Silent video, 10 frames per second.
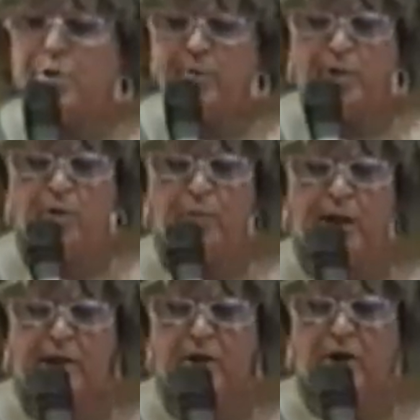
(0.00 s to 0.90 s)
Terminal
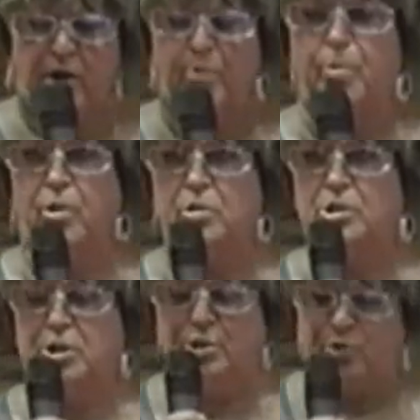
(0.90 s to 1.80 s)
Radar
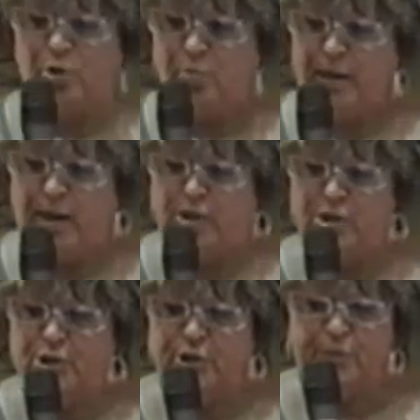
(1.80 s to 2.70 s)
Approach Control
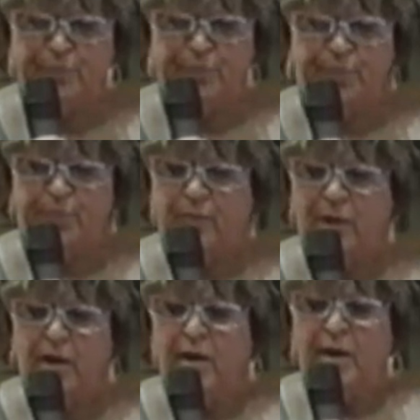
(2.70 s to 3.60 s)
Manager,
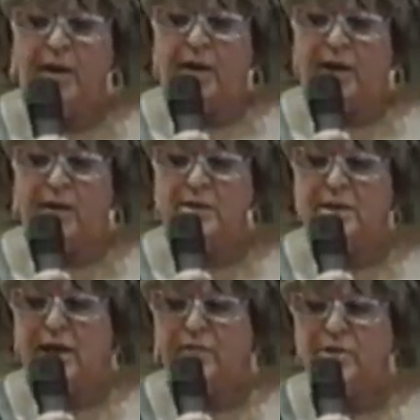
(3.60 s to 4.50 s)
and
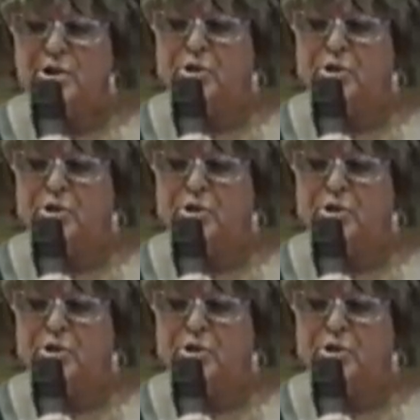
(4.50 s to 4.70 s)
David